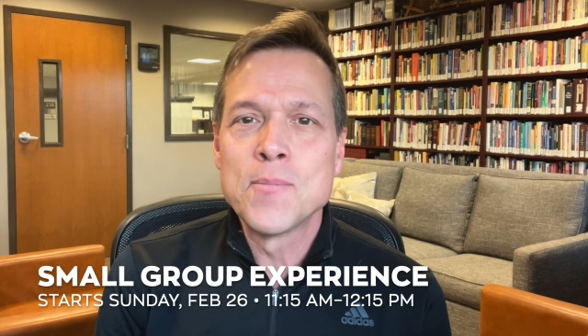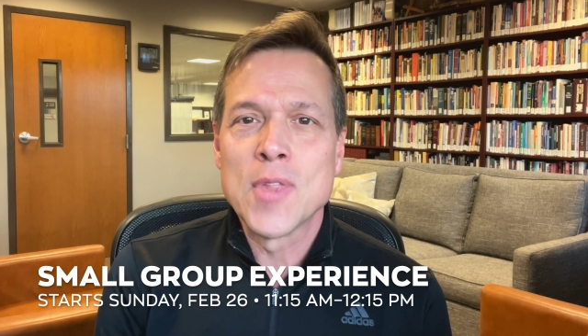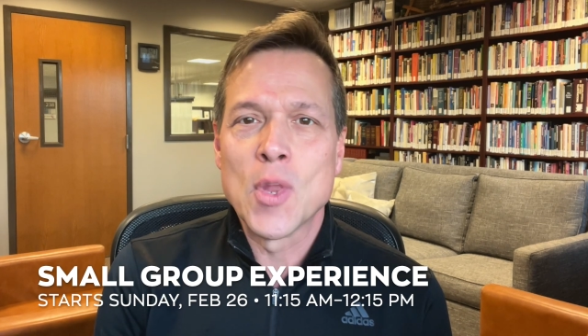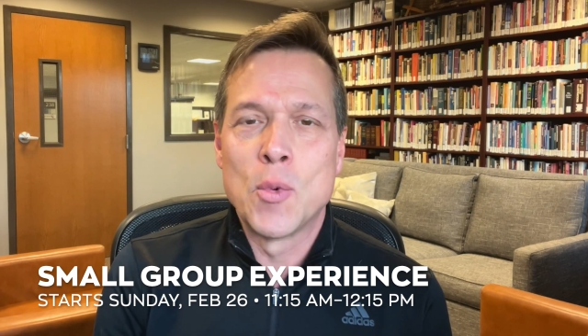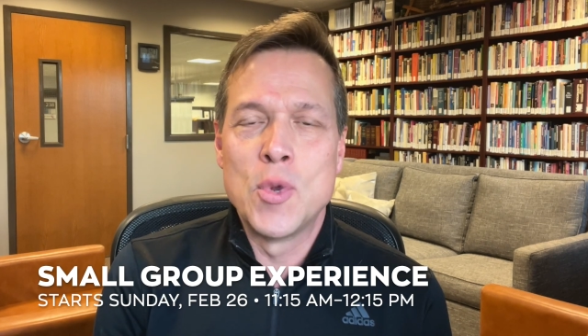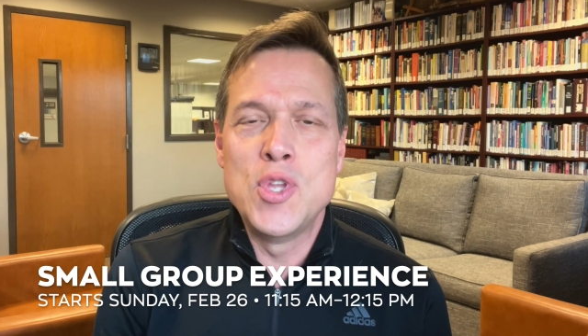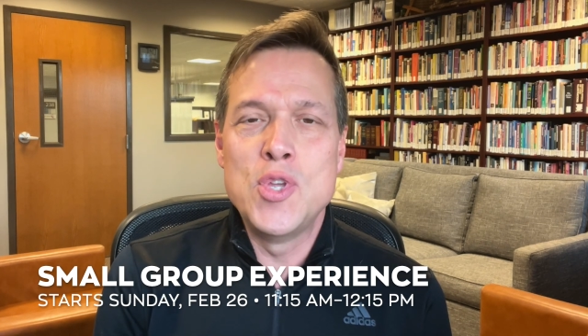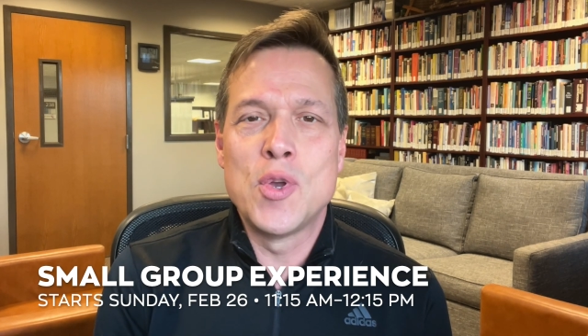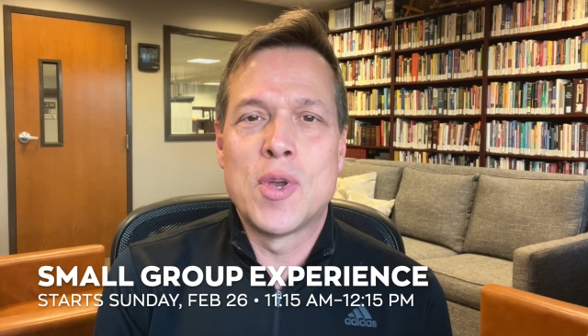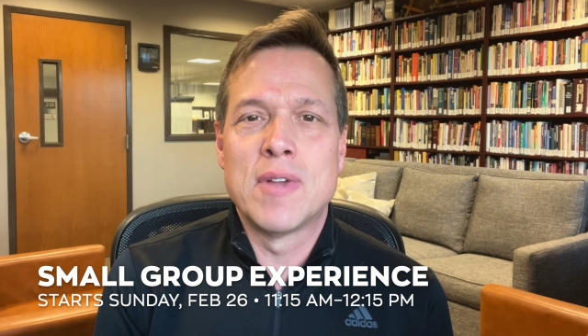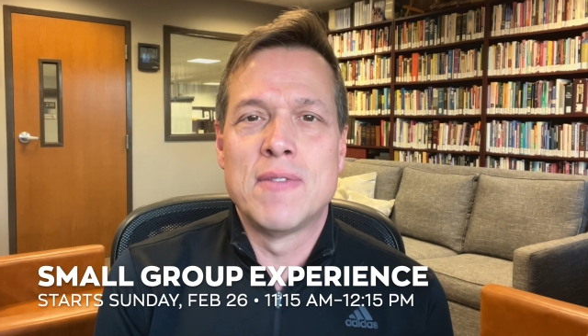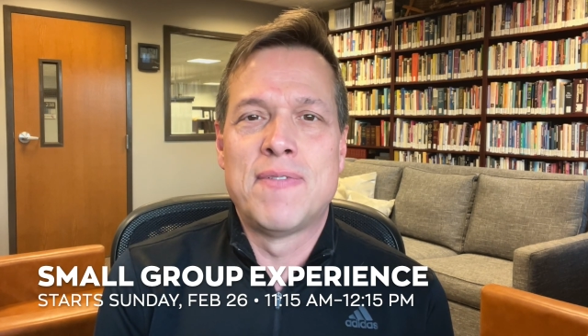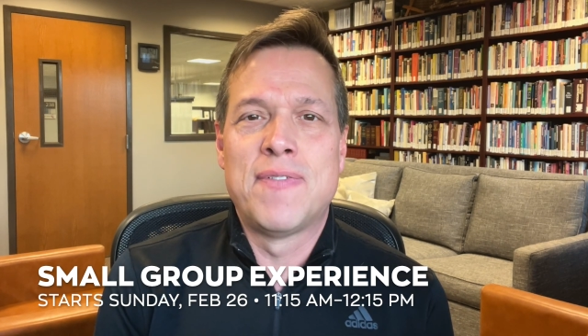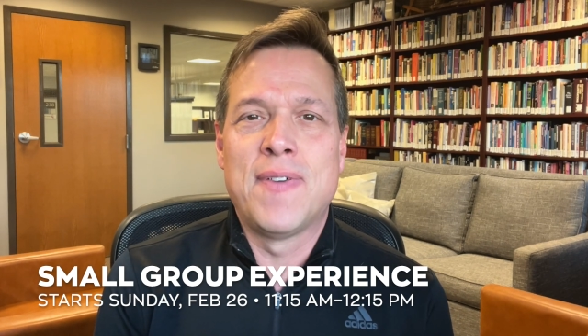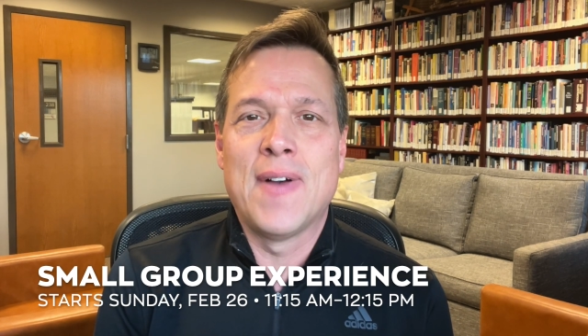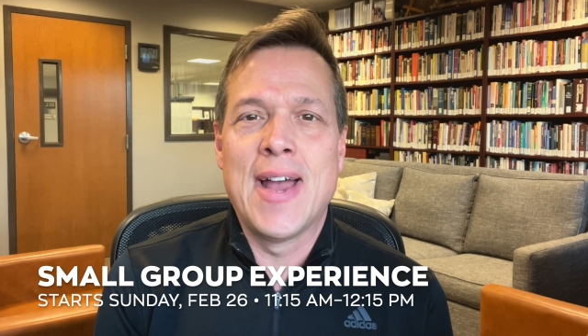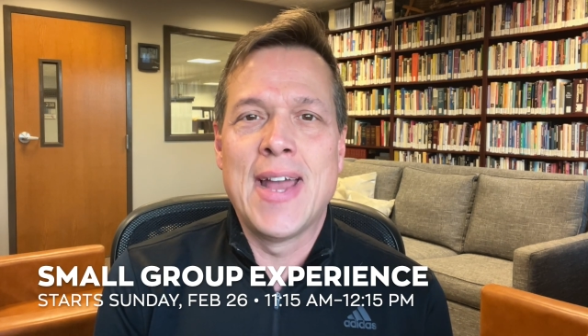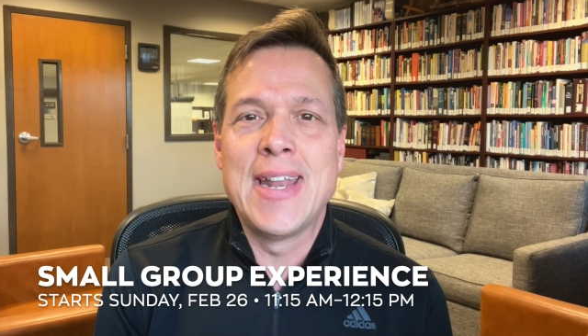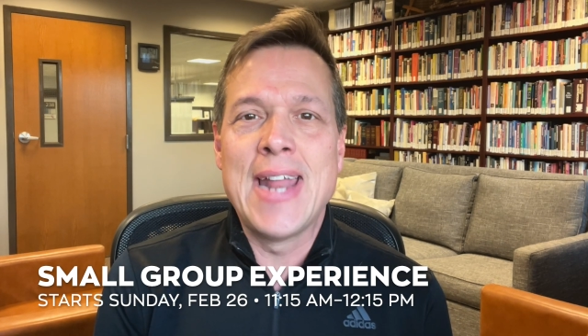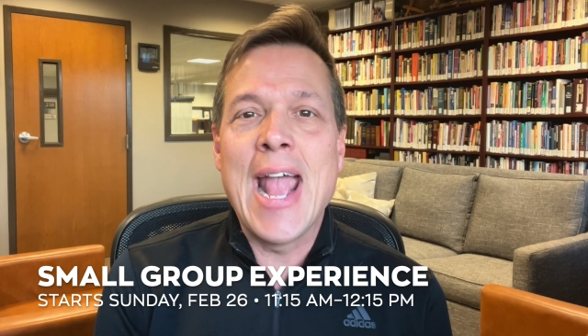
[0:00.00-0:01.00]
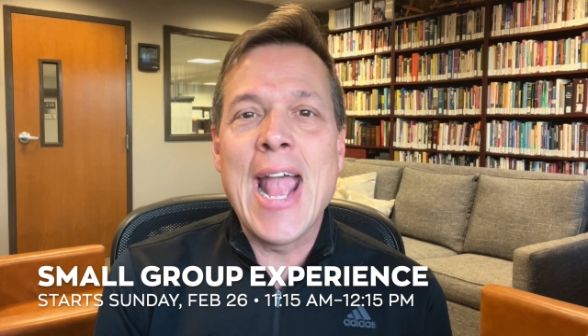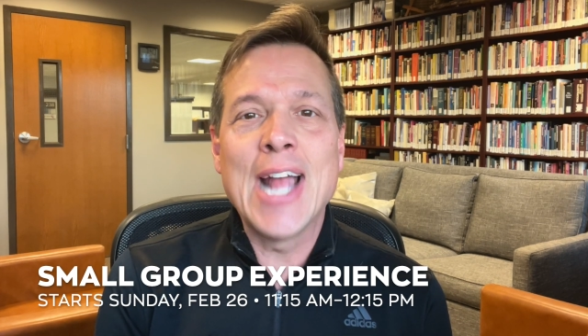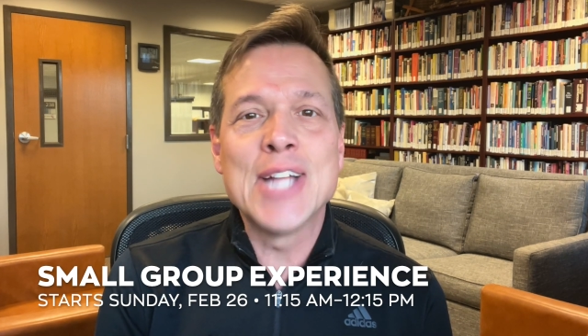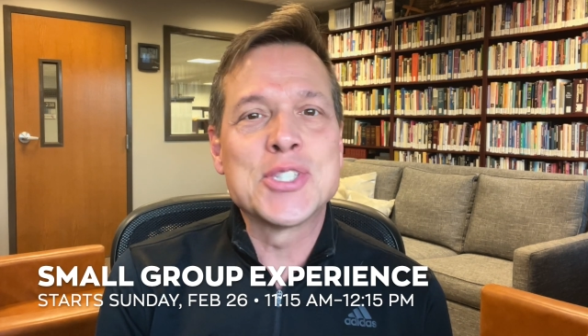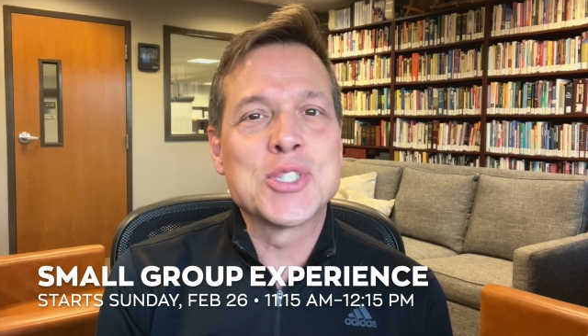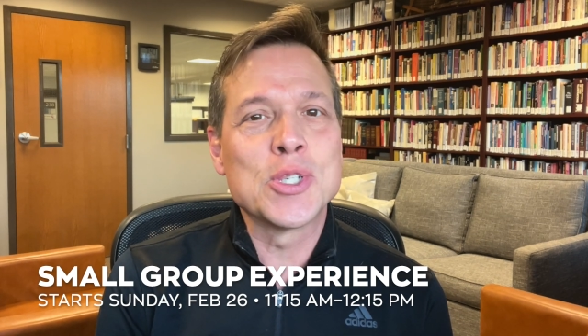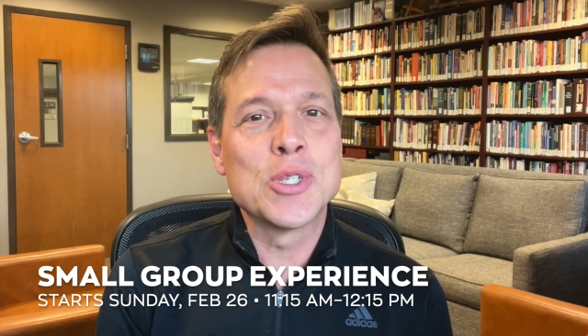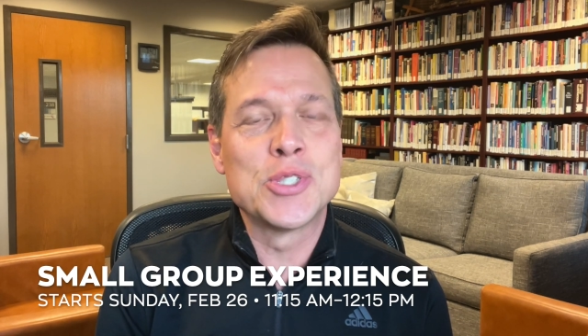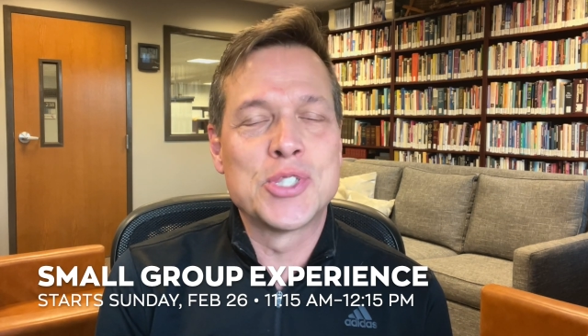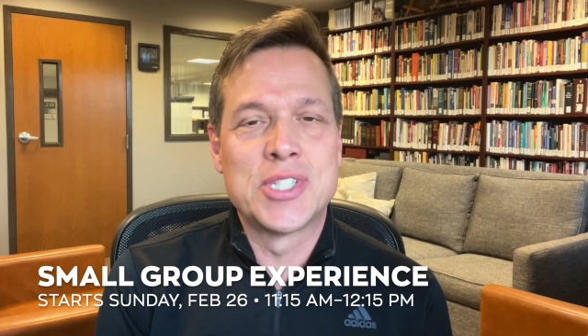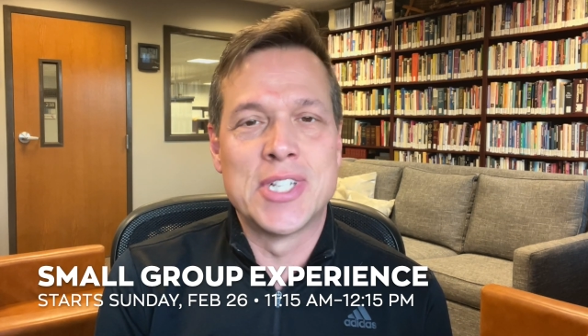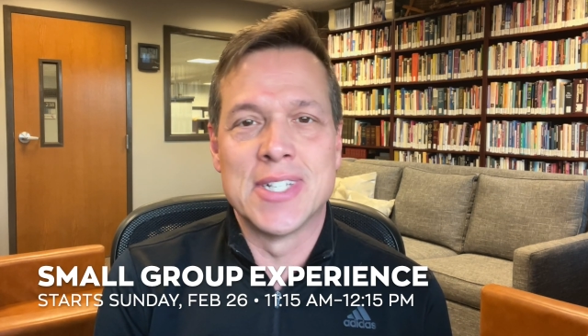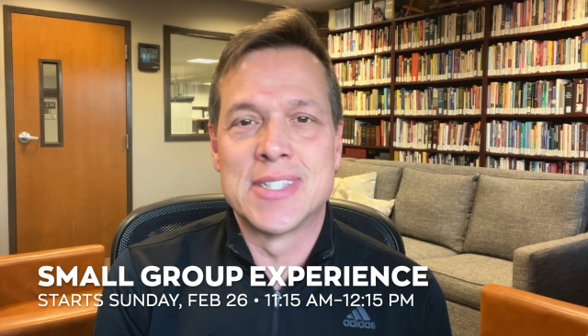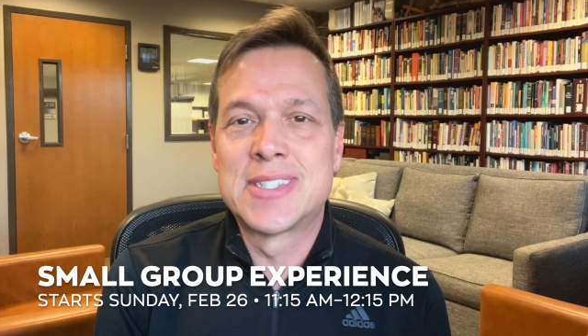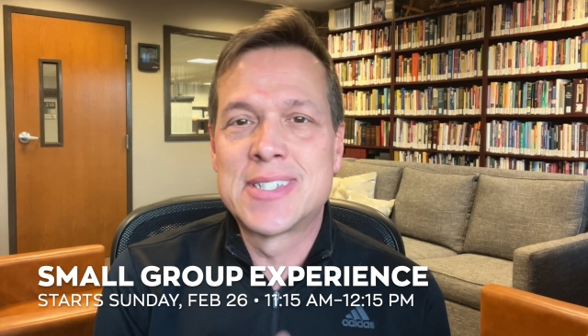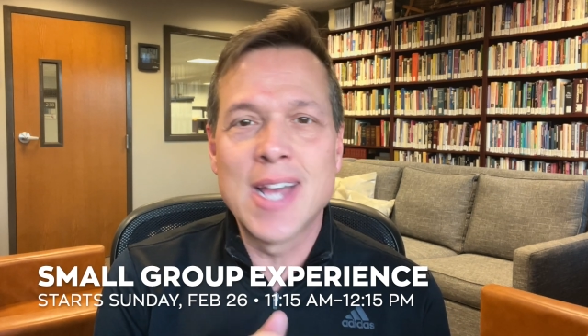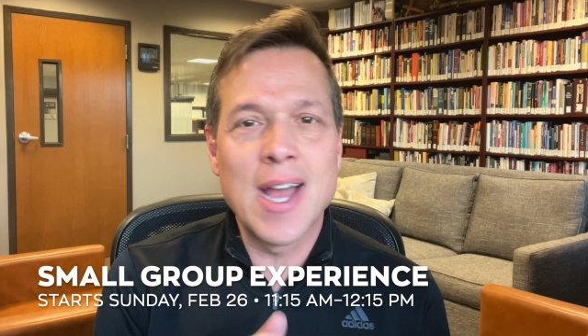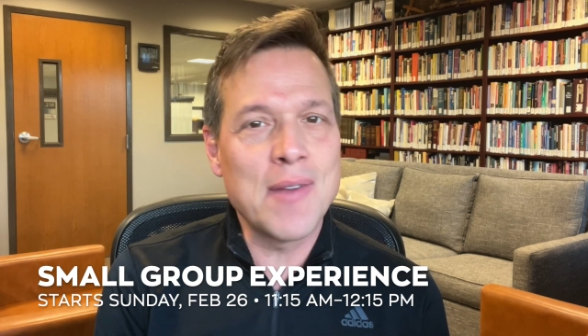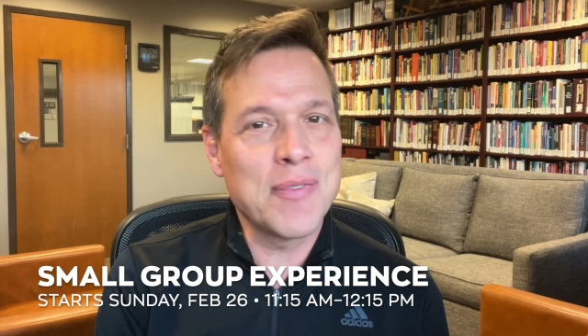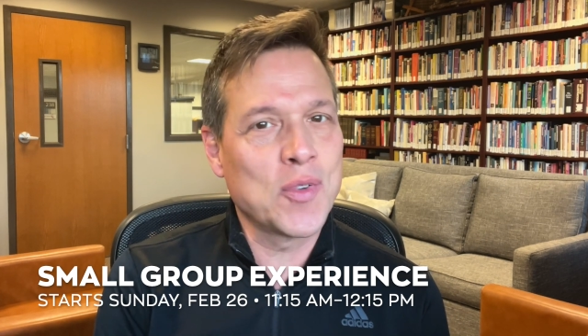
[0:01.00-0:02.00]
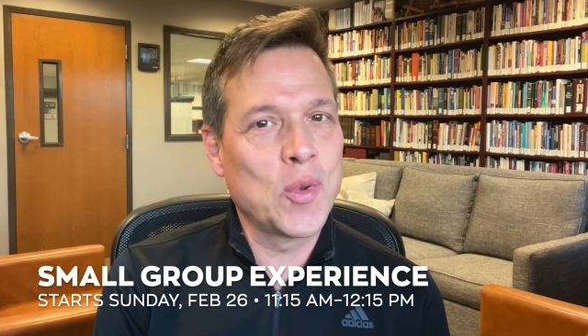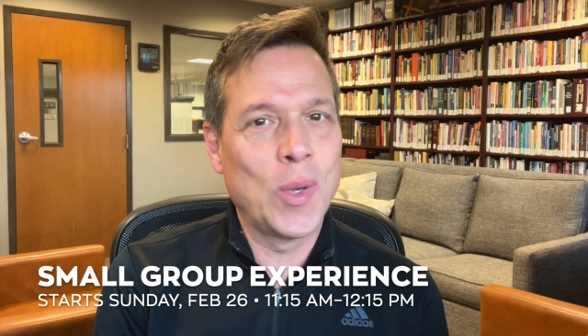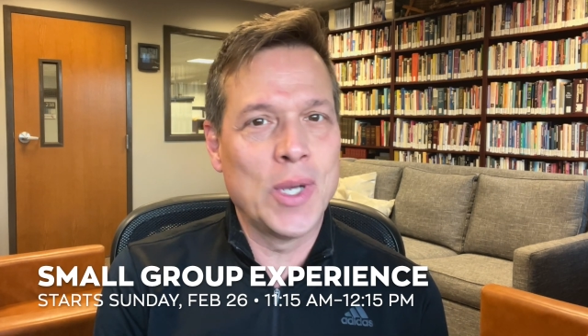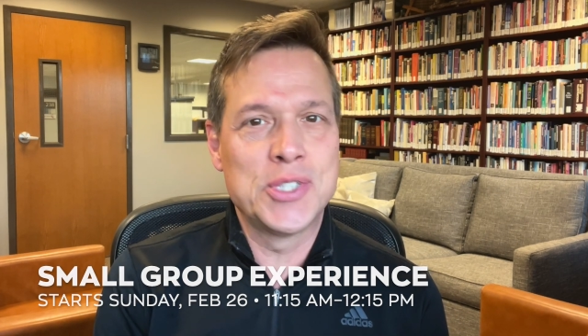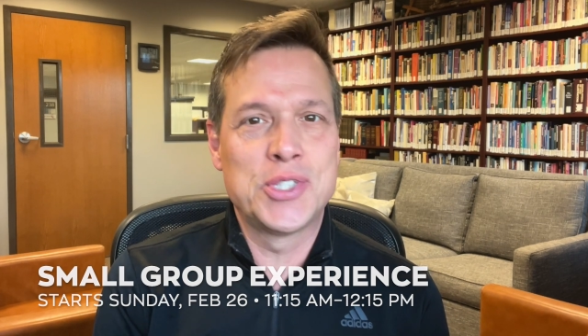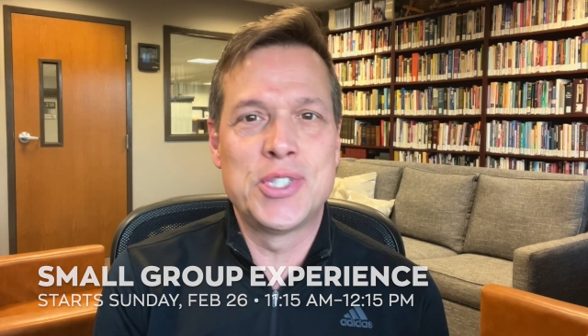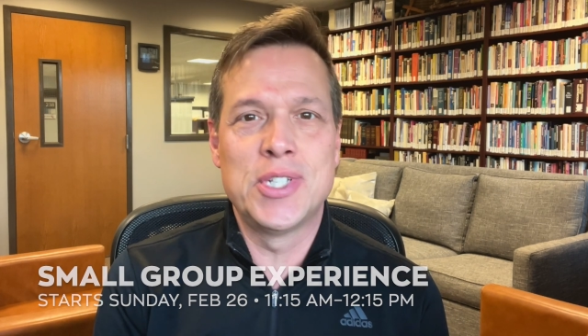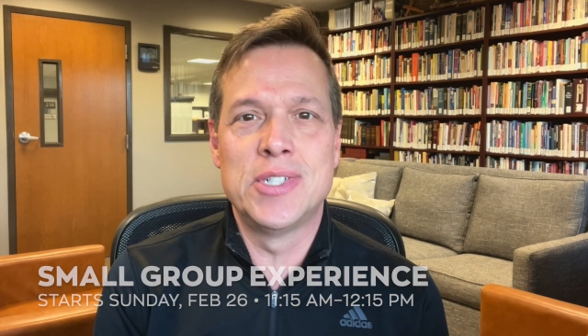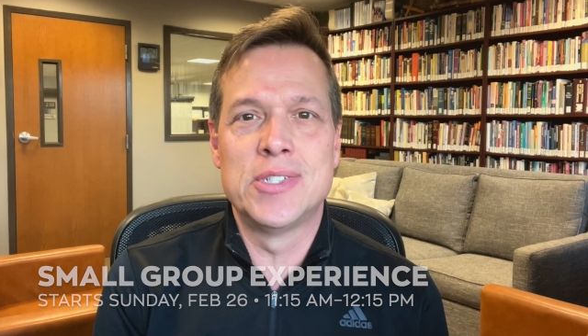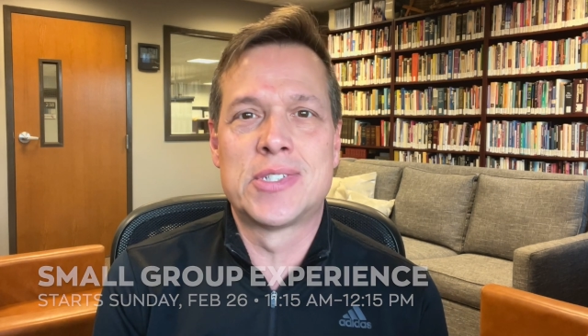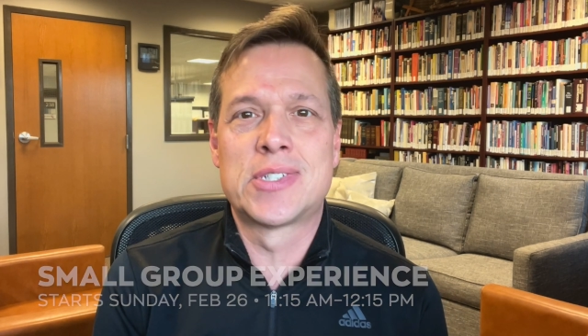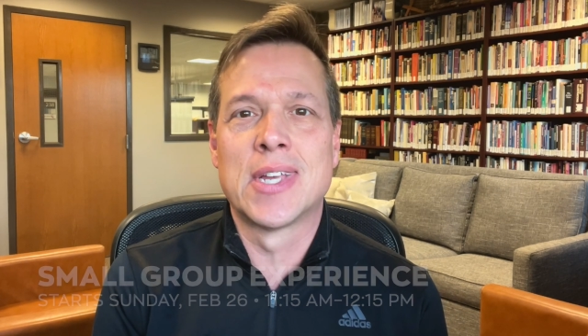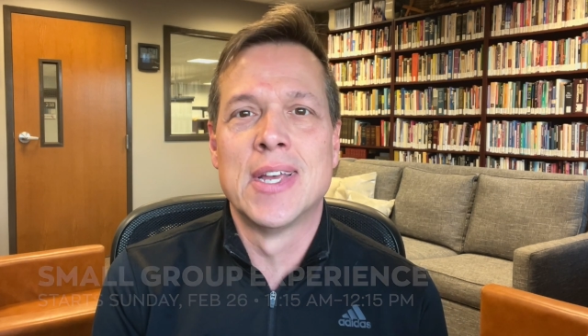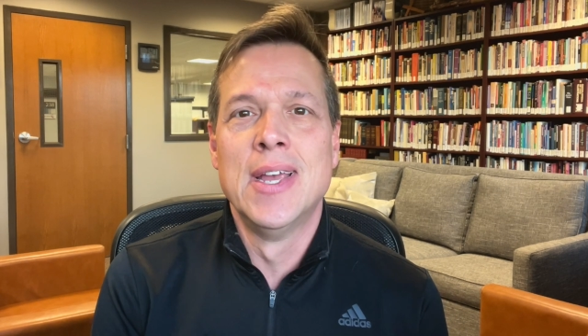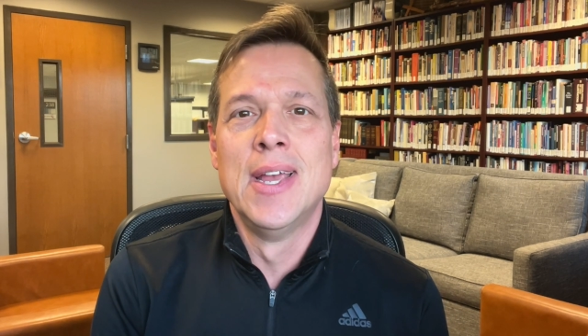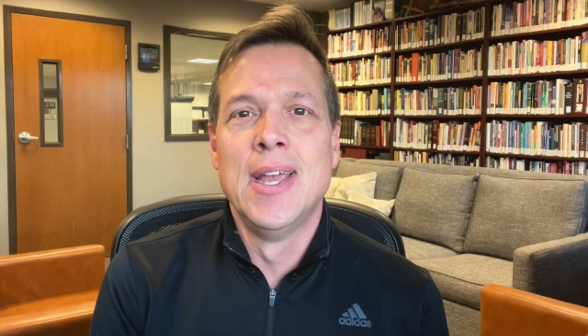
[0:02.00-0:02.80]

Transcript: where you can find answers to tough questions,